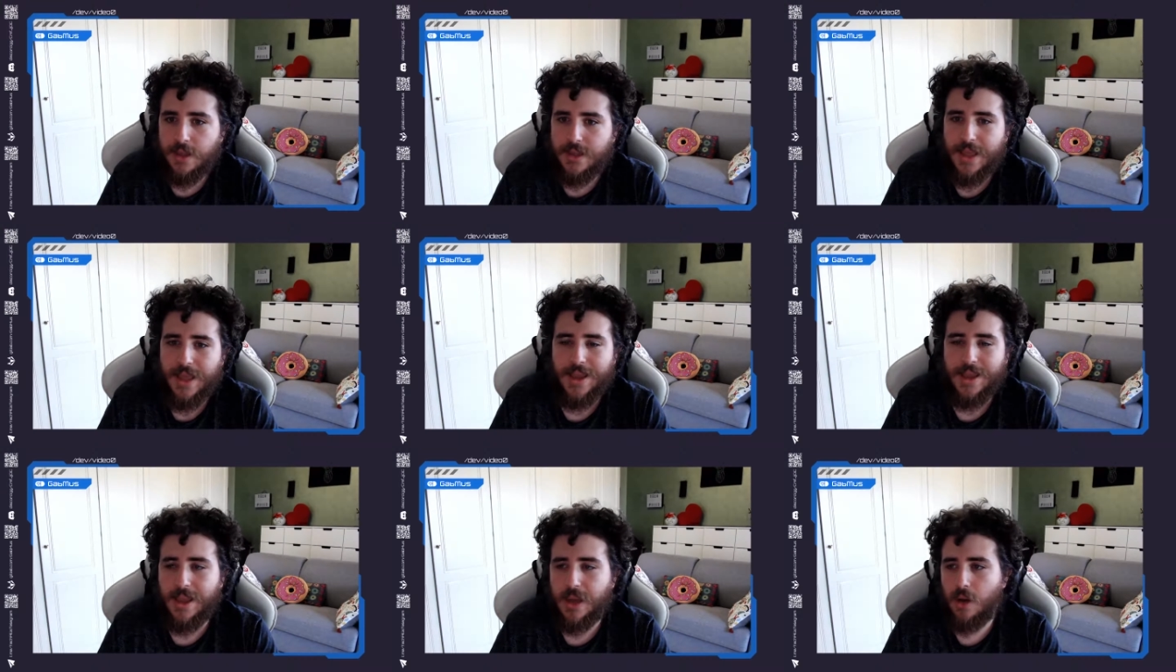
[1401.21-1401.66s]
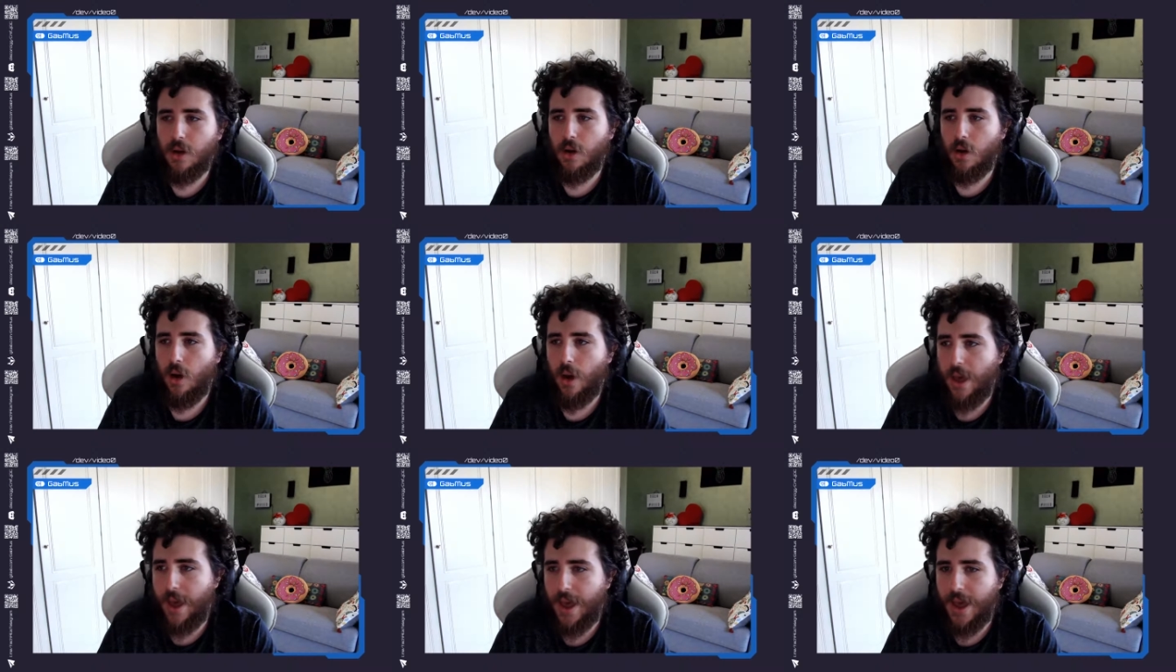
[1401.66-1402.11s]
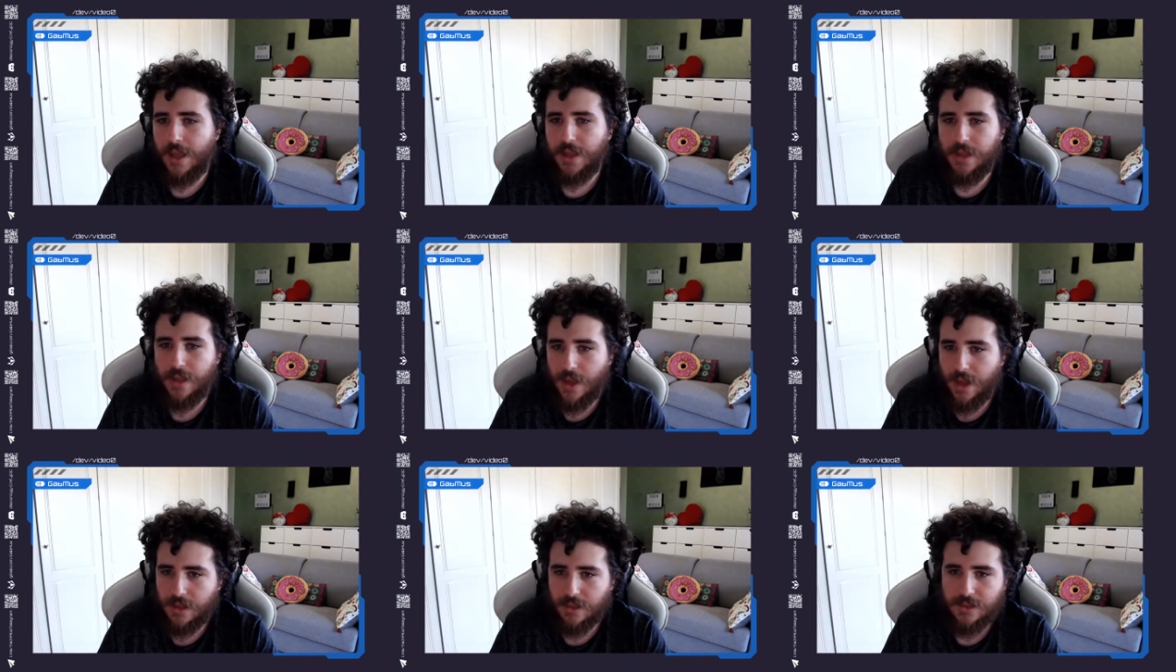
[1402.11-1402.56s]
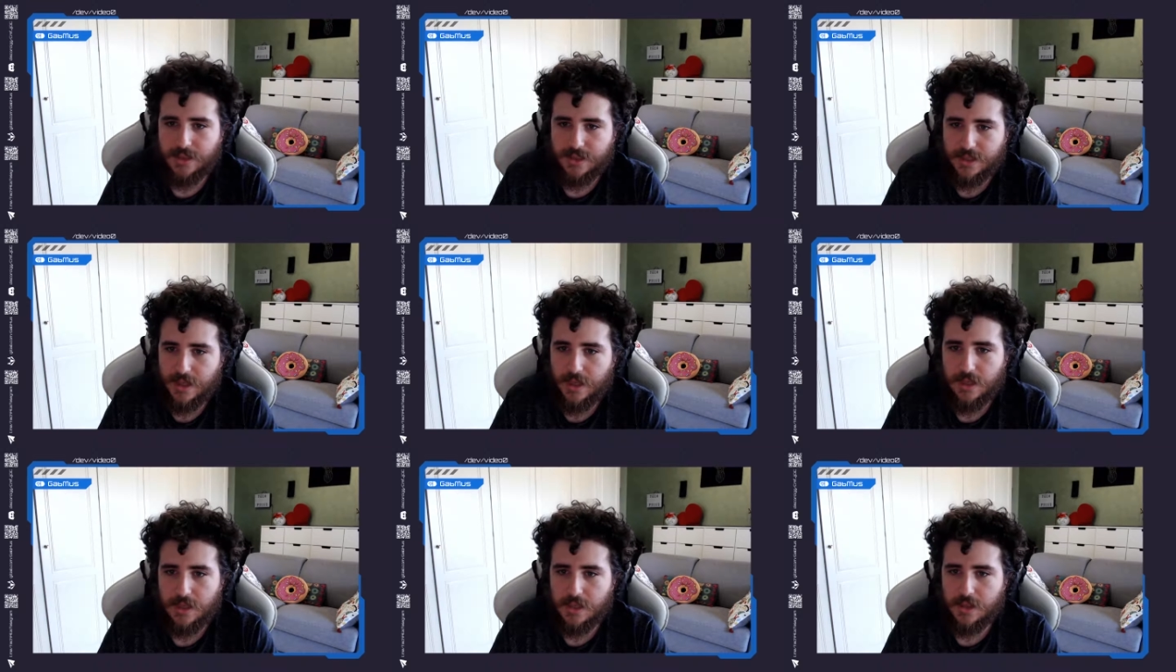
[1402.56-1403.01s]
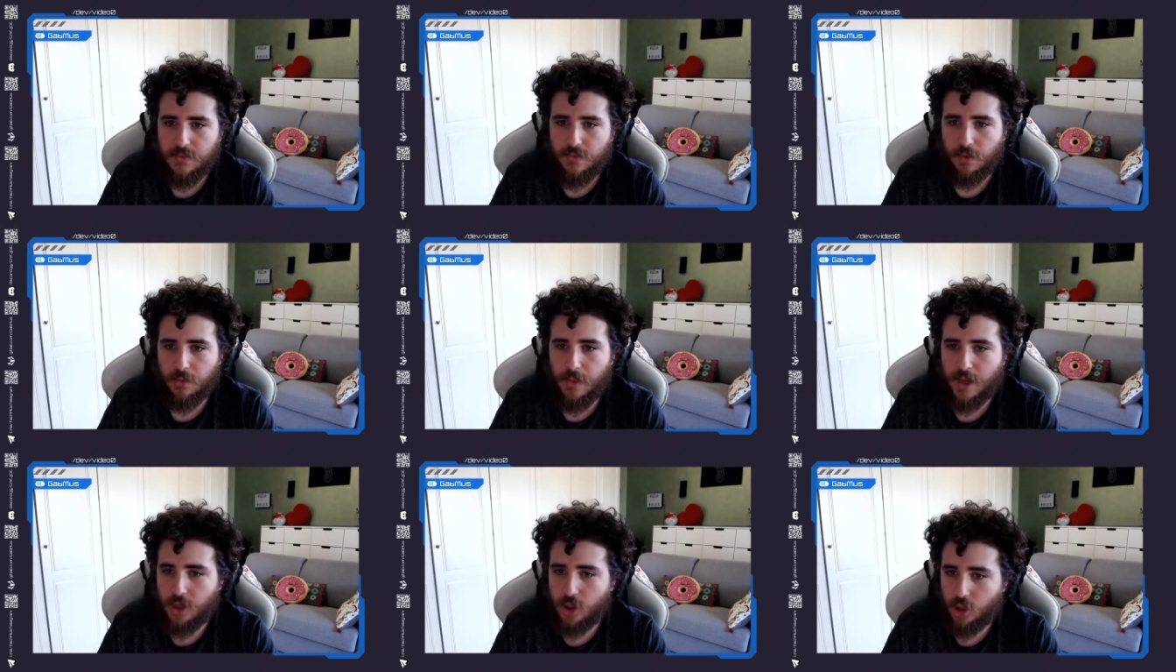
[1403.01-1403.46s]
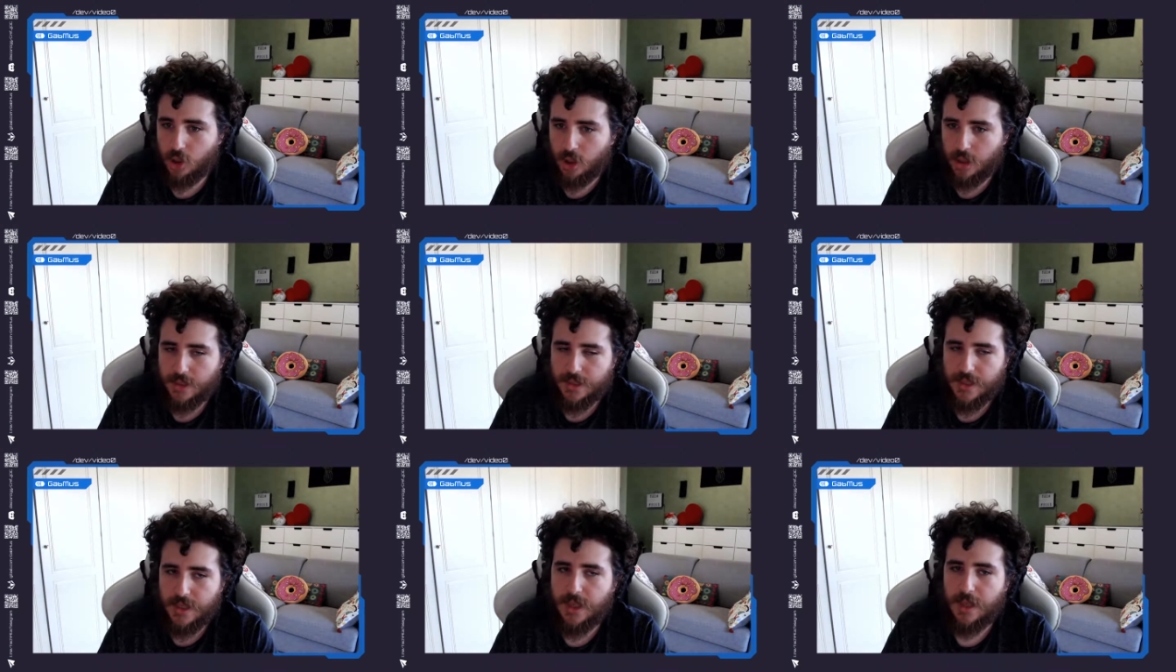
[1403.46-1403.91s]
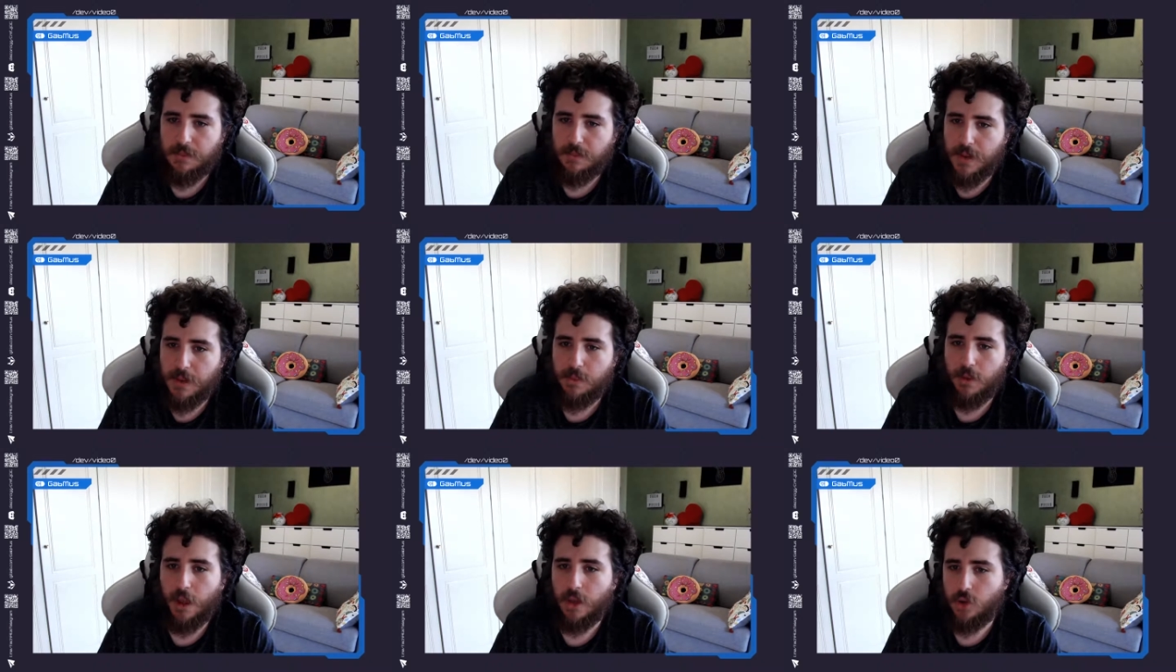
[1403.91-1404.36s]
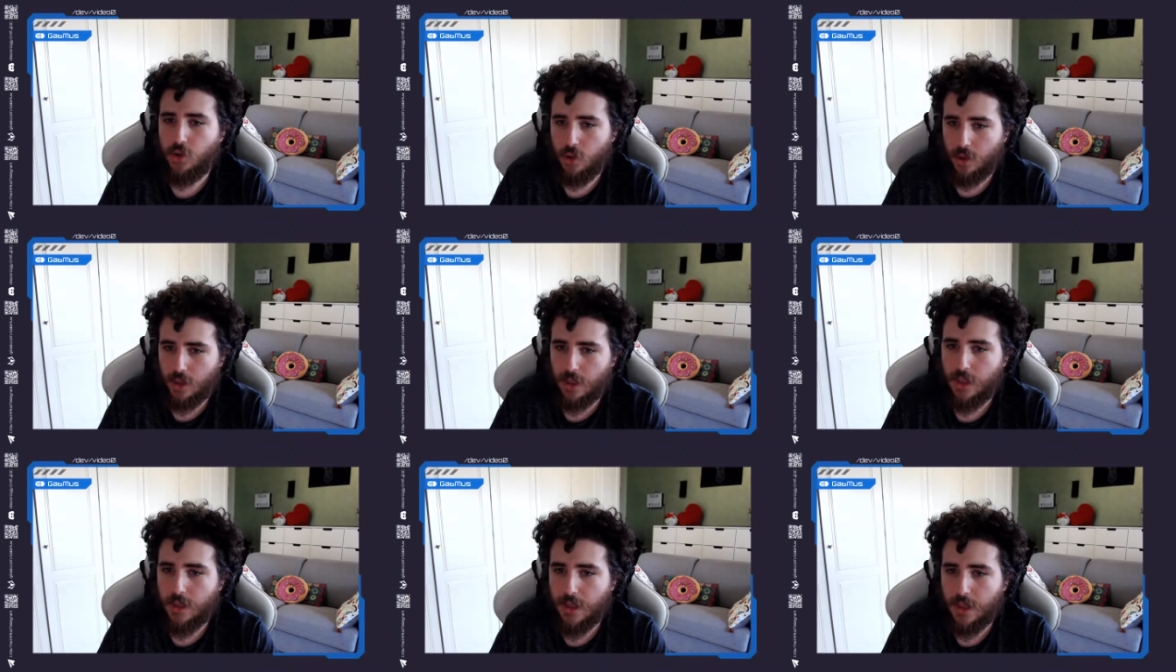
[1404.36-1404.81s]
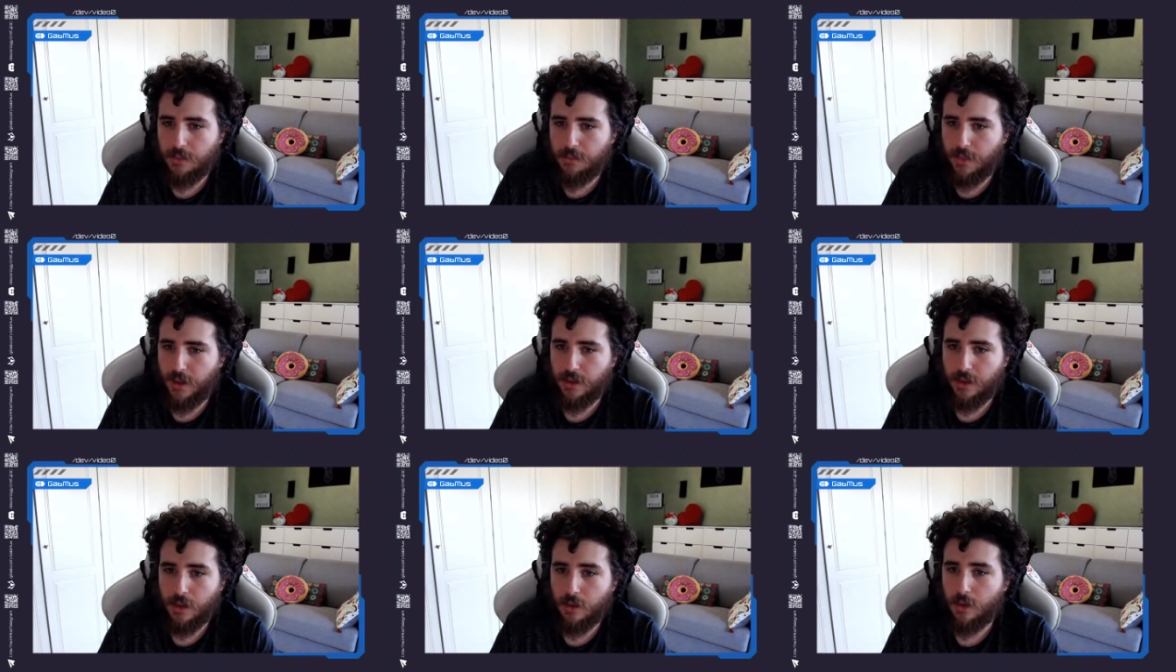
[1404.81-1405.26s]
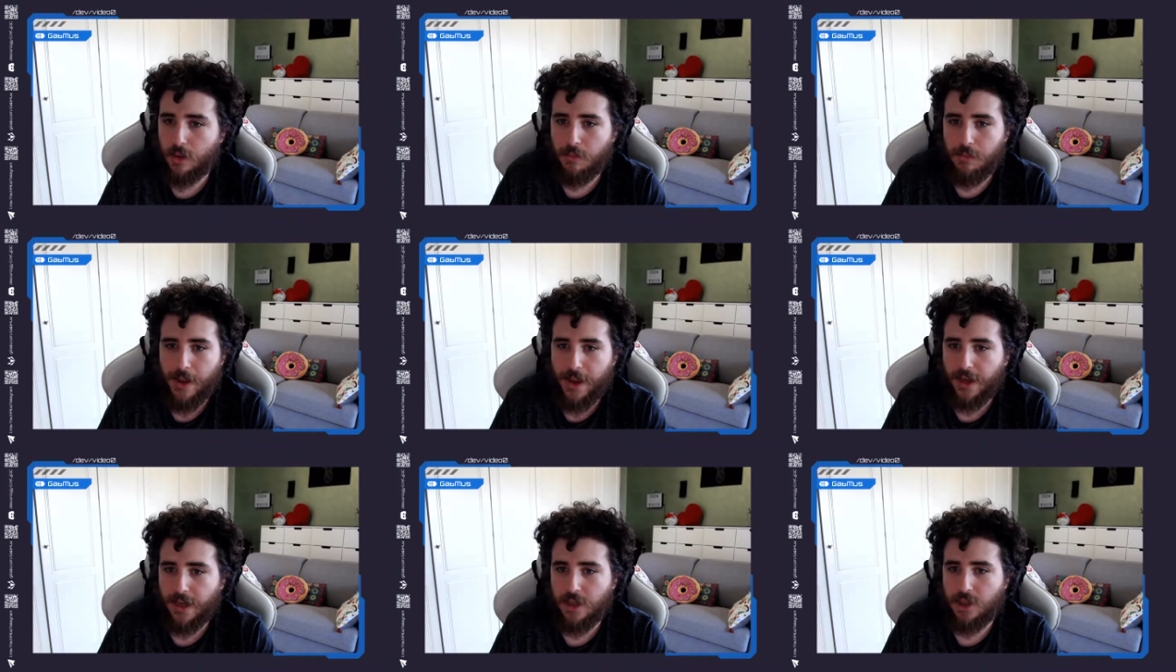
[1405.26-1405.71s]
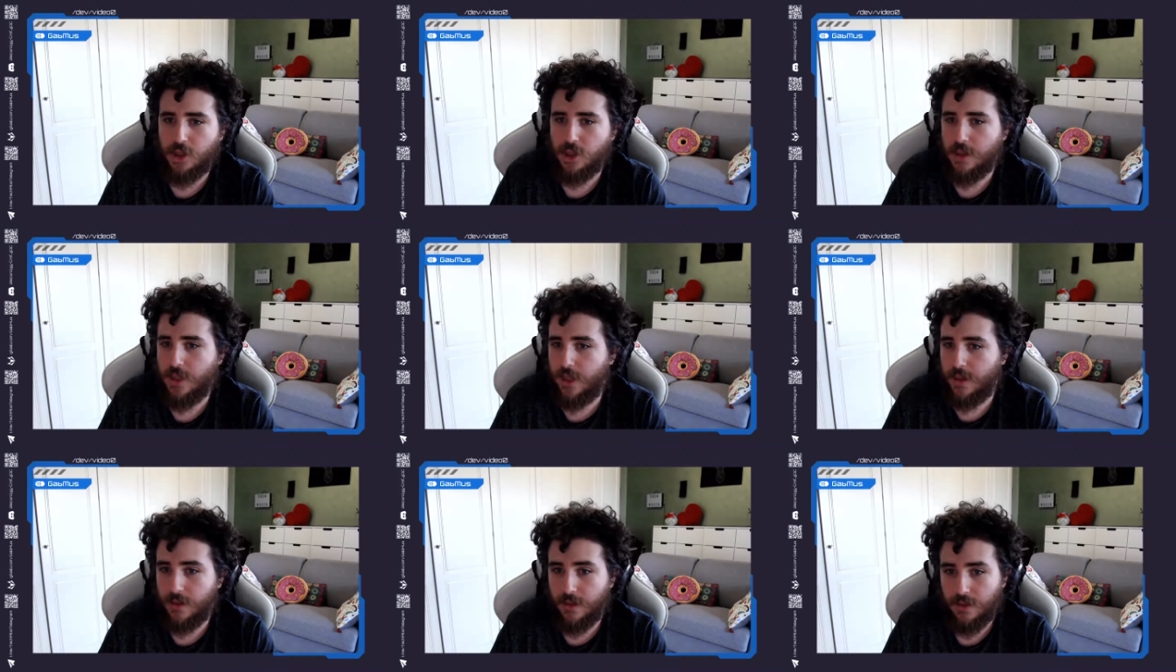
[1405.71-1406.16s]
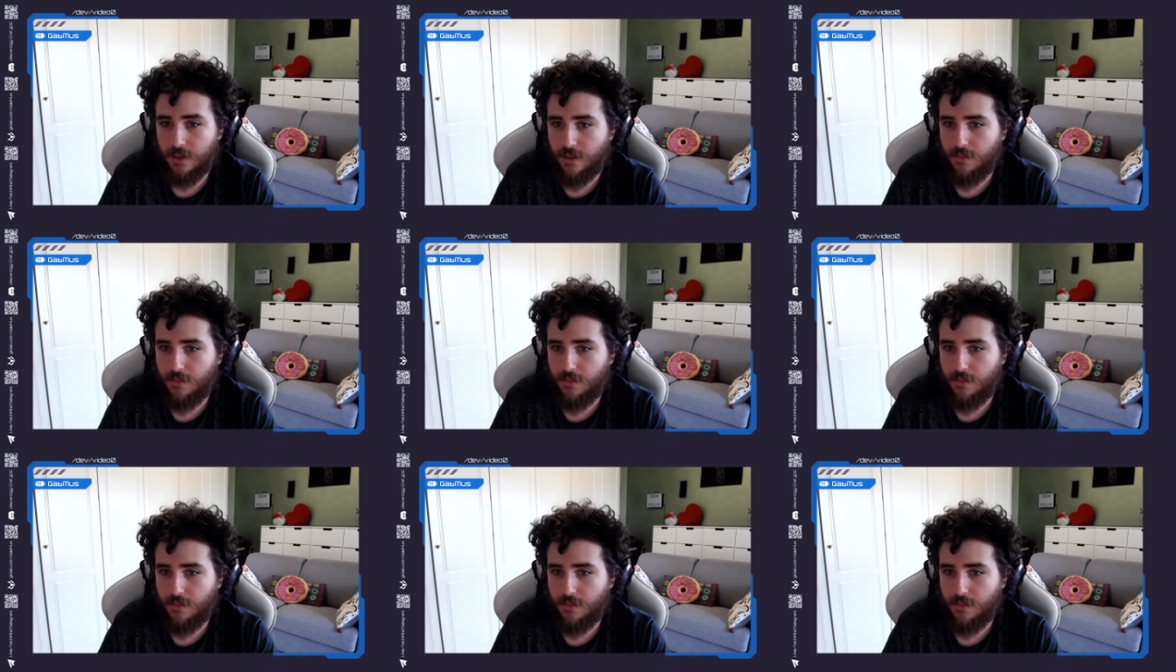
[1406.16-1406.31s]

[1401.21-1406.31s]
they can go ahead and see this information and see that people actually need that particular package that